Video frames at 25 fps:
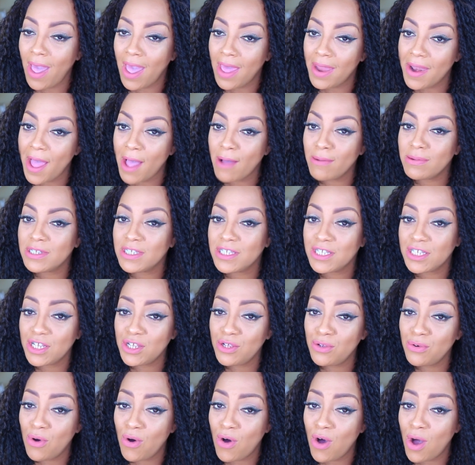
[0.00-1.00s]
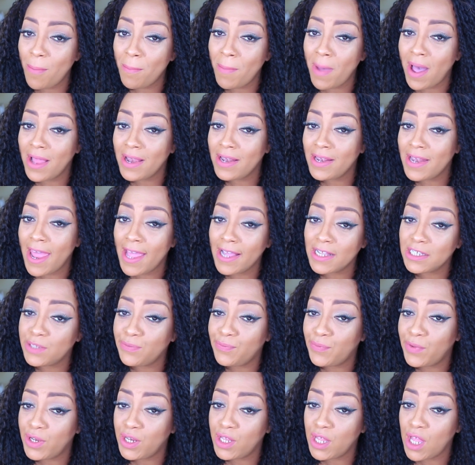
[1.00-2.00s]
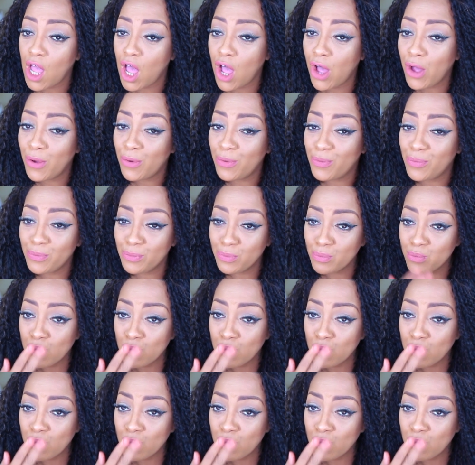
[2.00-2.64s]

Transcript: And I will see you on my next video.